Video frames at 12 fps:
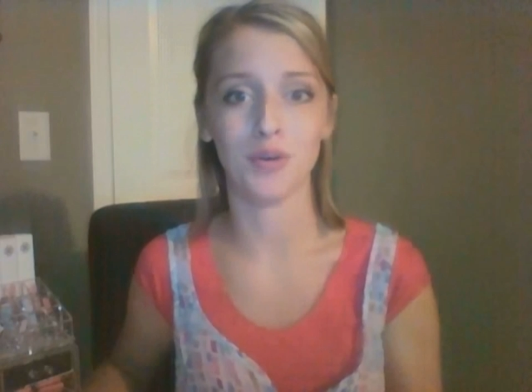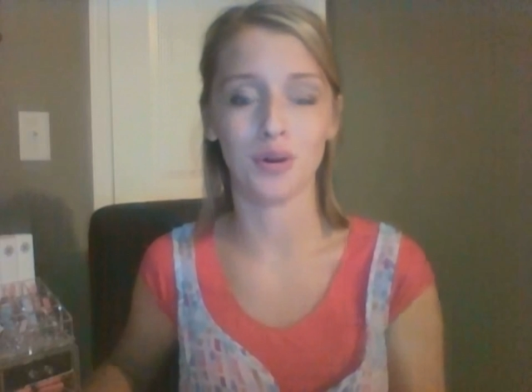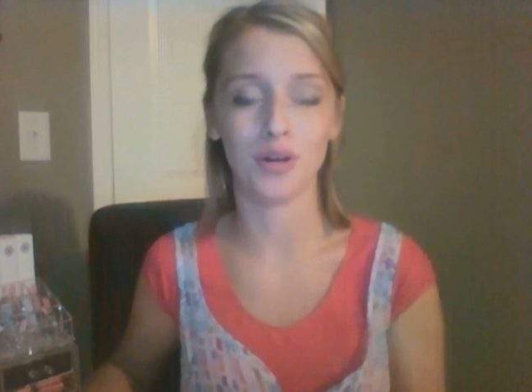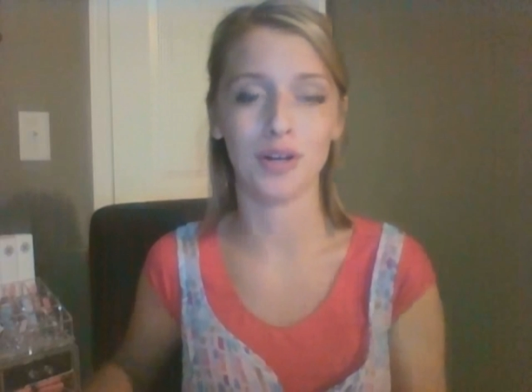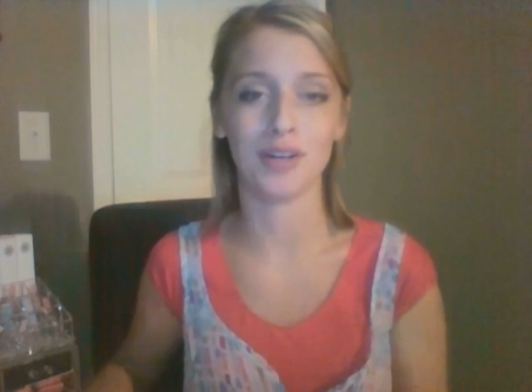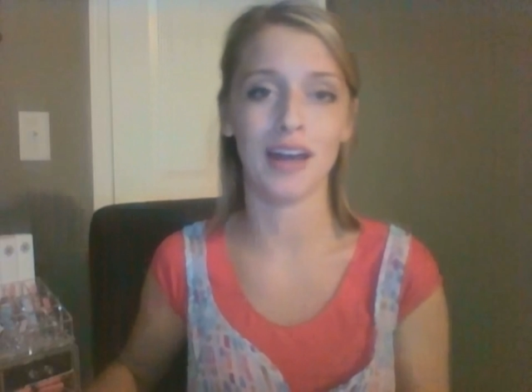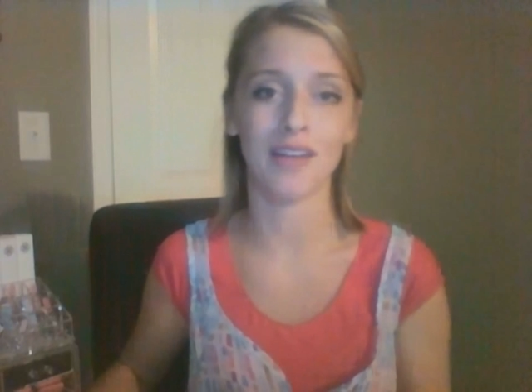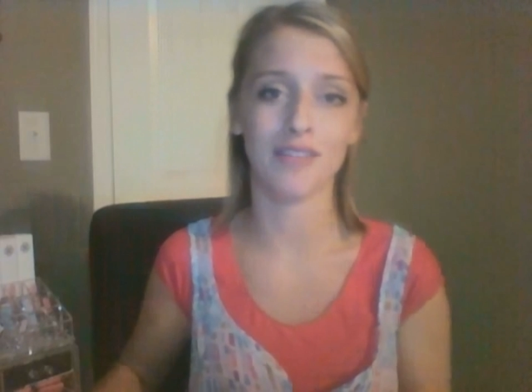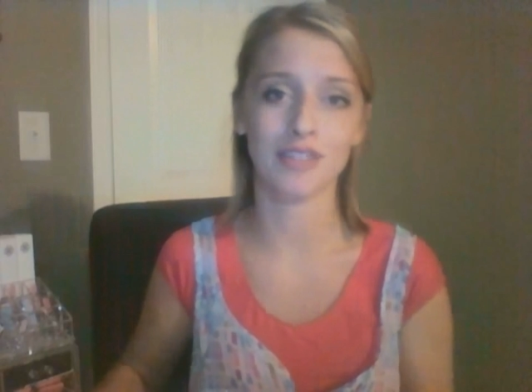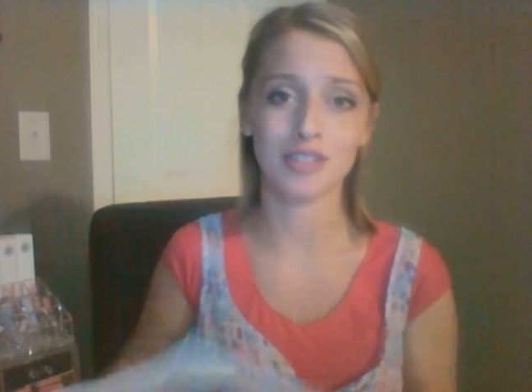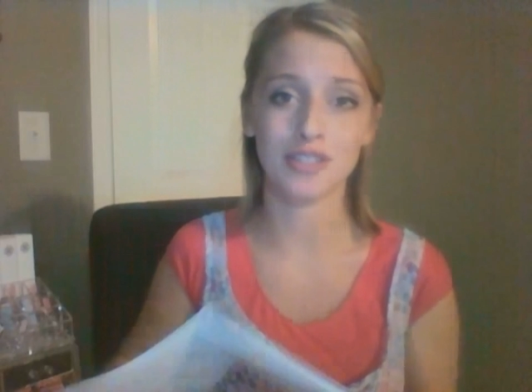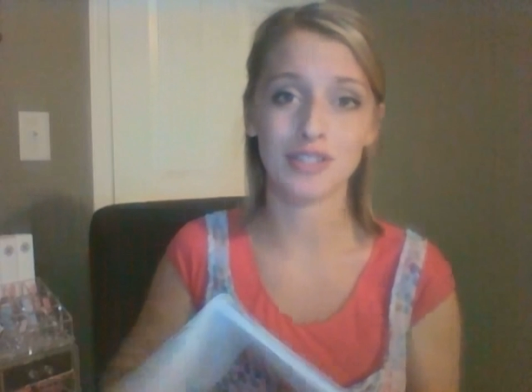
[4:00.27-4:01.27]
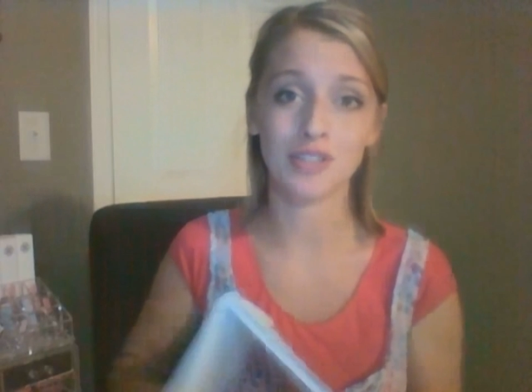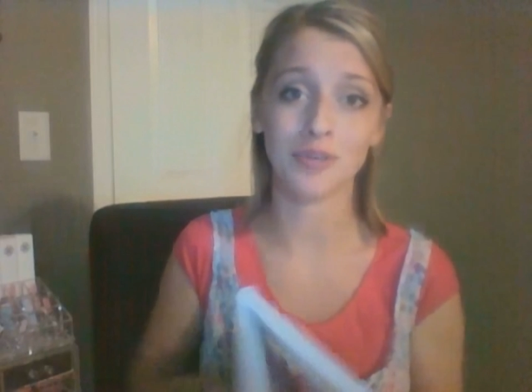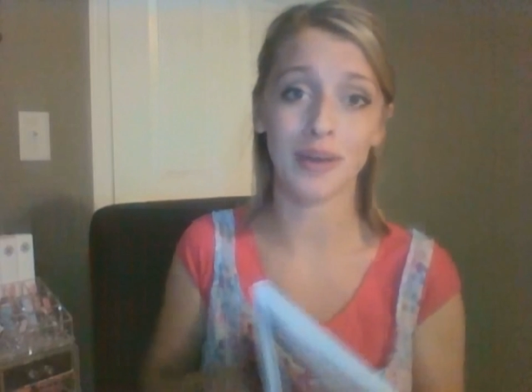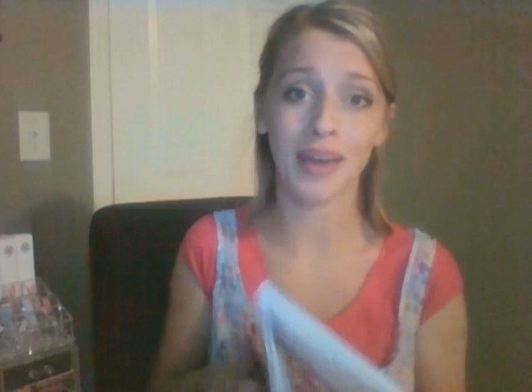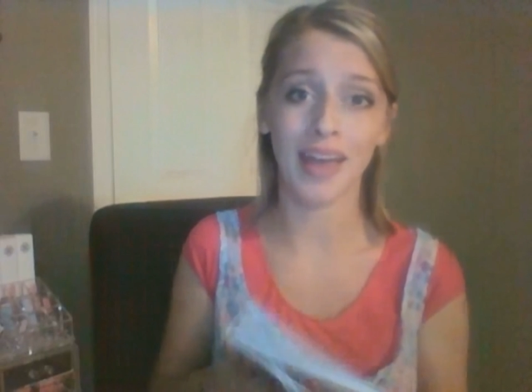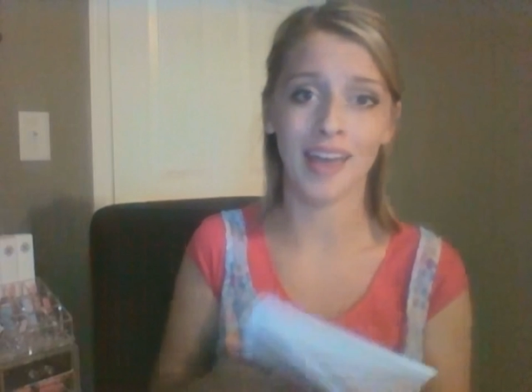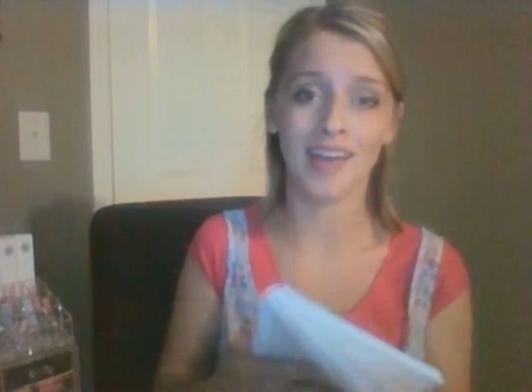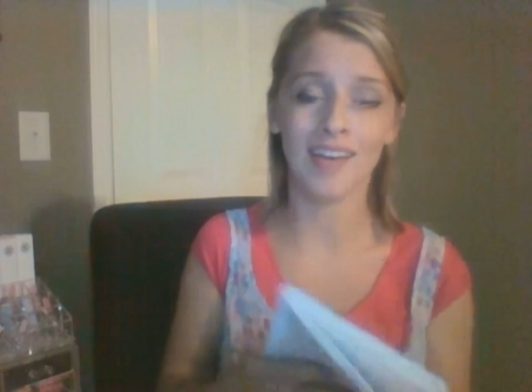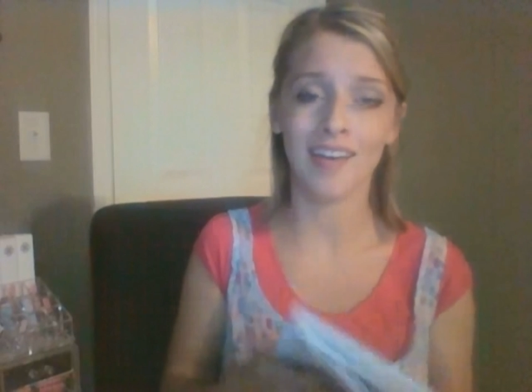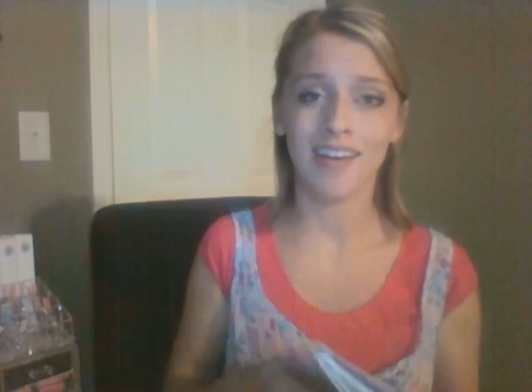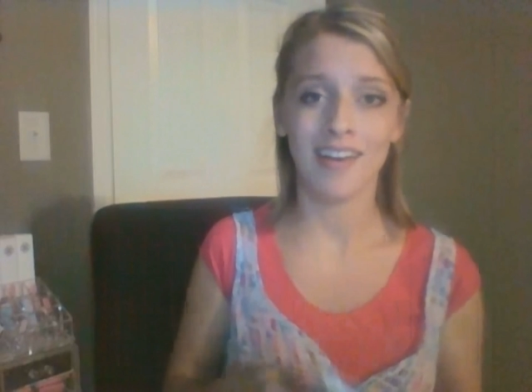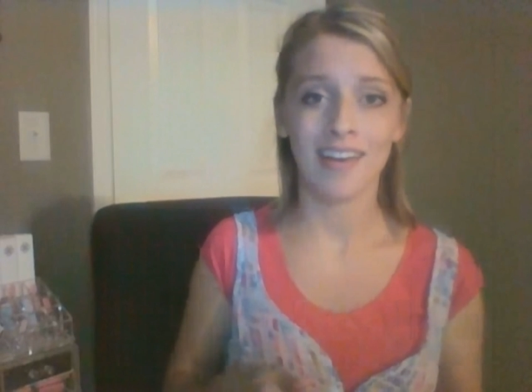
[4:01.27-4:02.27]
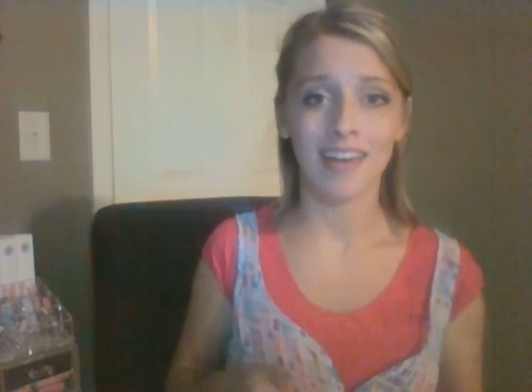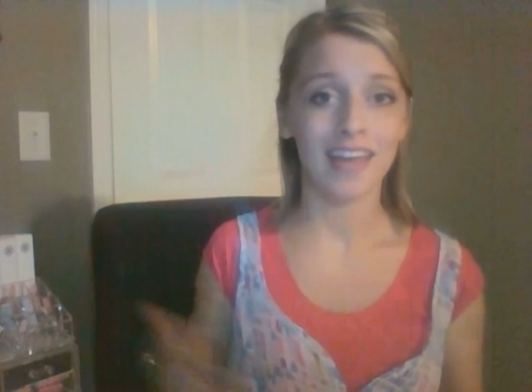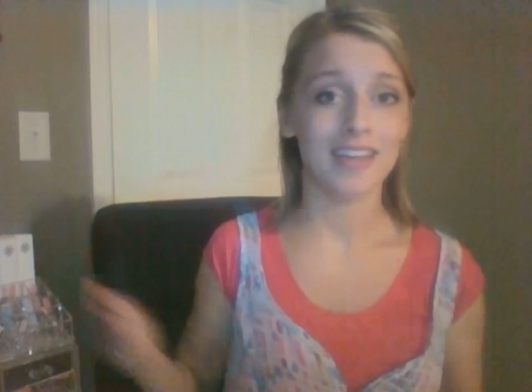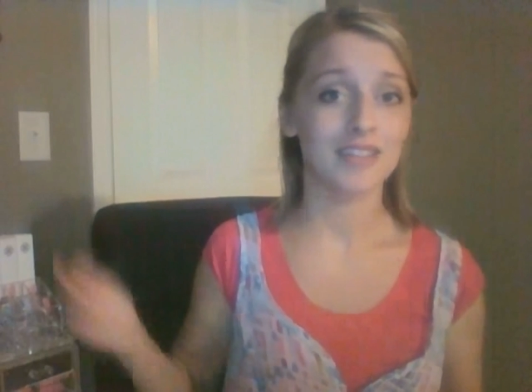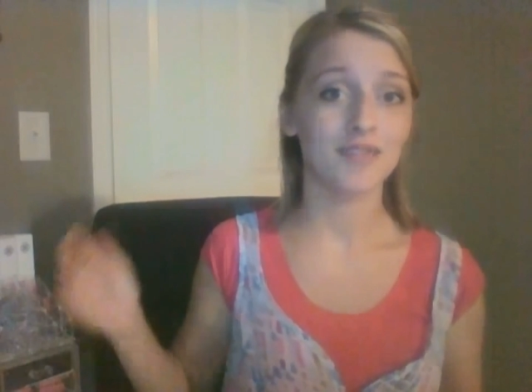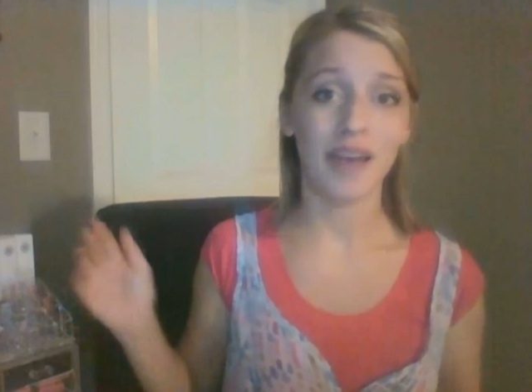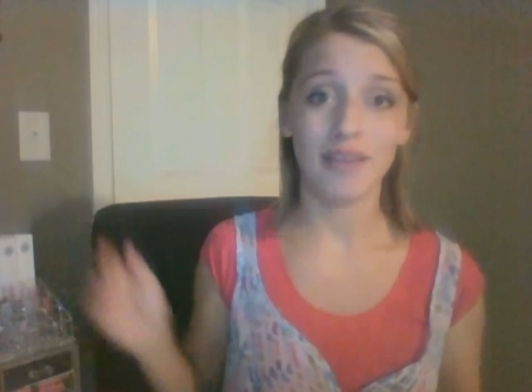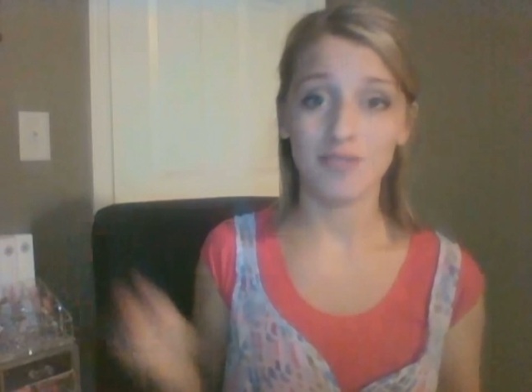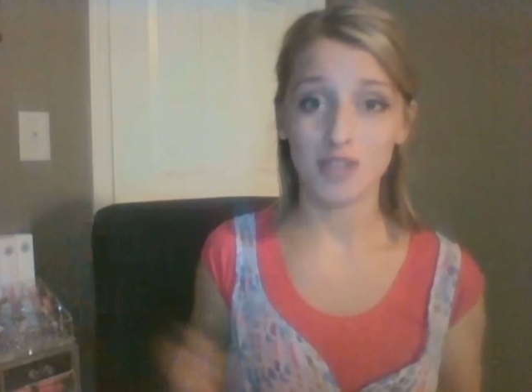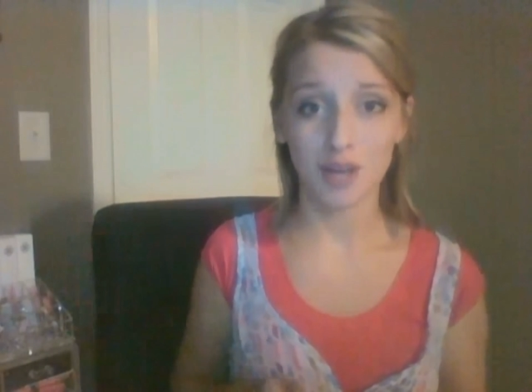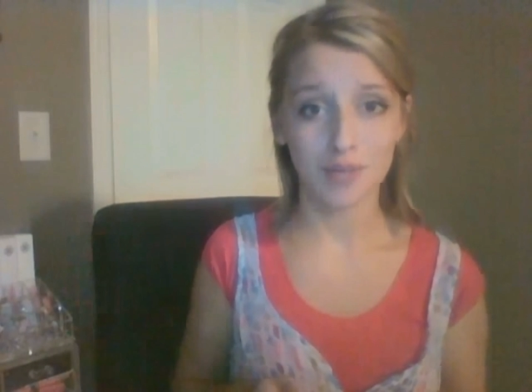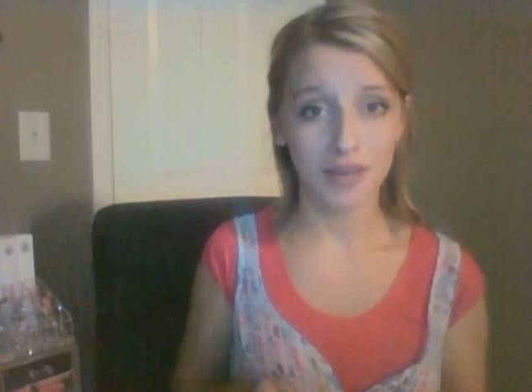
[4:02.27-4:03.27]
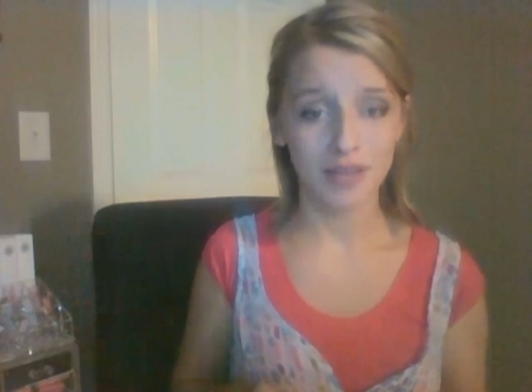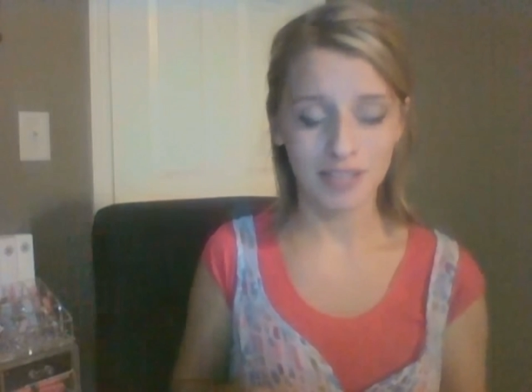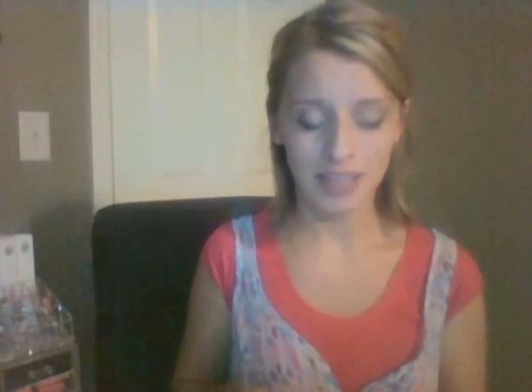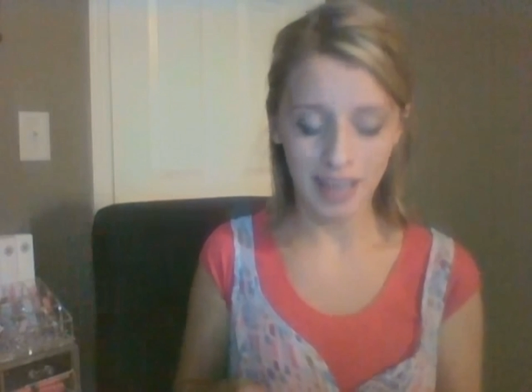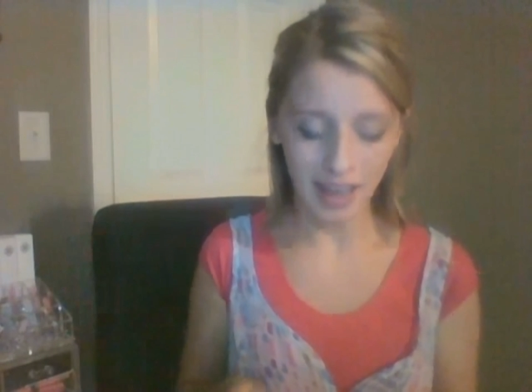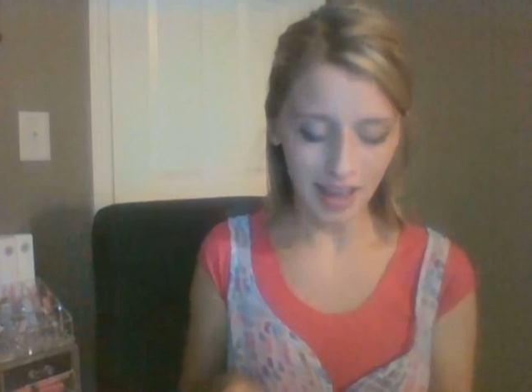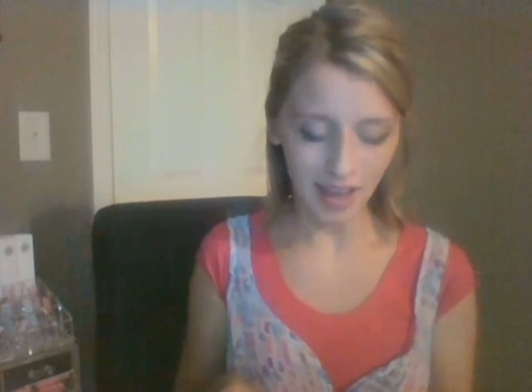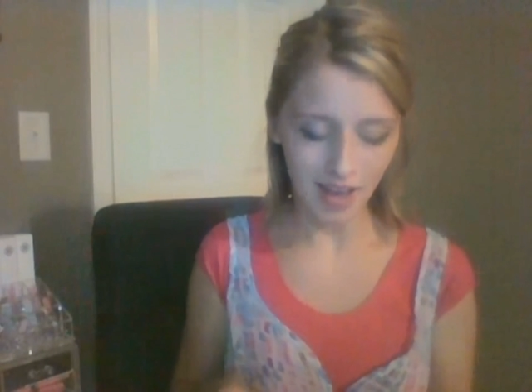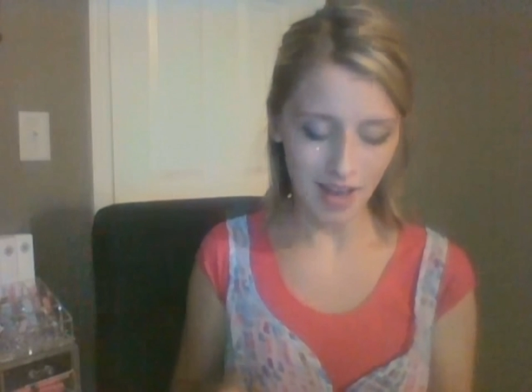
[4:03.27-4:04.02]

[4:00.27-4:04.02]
aren't having to do a 8 to 5 job every day,